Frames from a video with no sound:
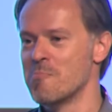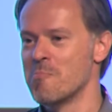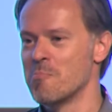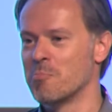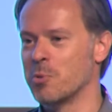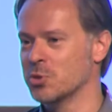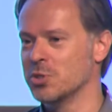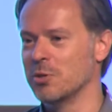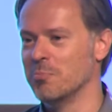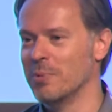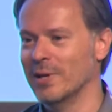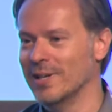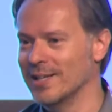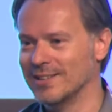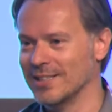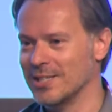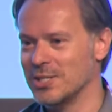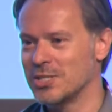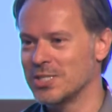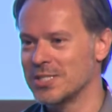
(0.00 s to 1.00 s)

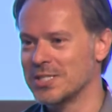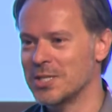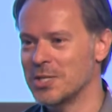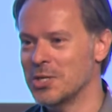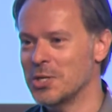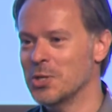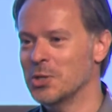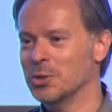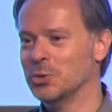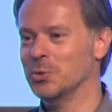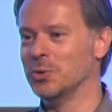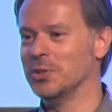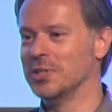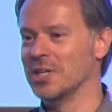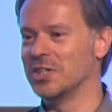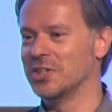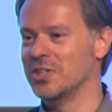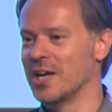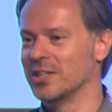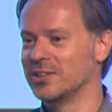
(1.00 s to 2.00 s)
possibilities to
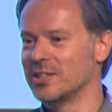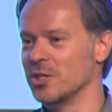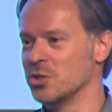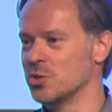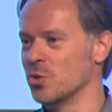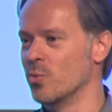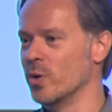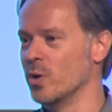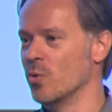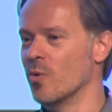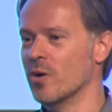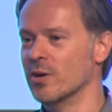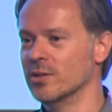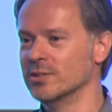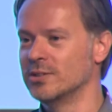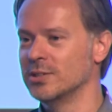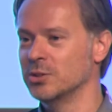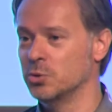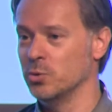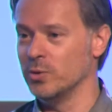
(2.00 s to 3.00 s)
get the attention we
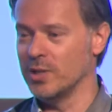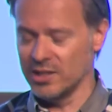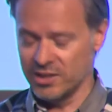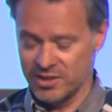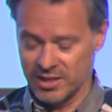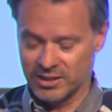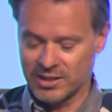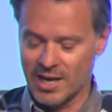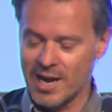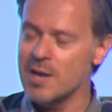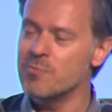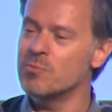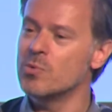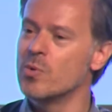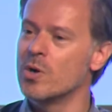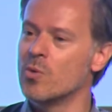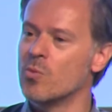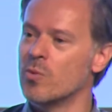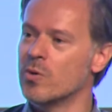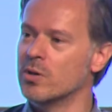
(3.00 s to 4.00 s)
want, to get the time
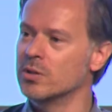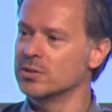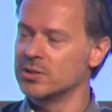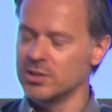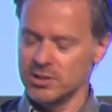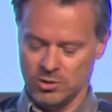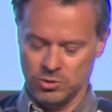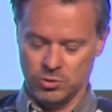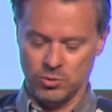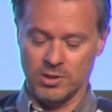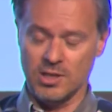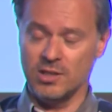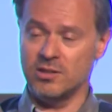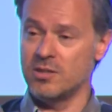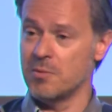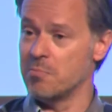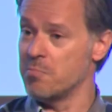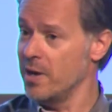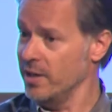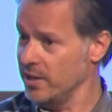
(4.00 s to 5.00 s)
we want, to get
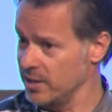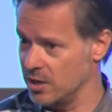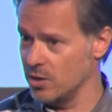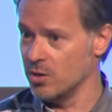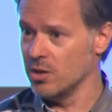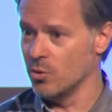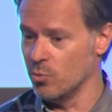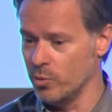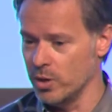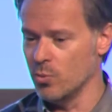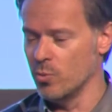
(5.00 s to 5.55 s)
the money we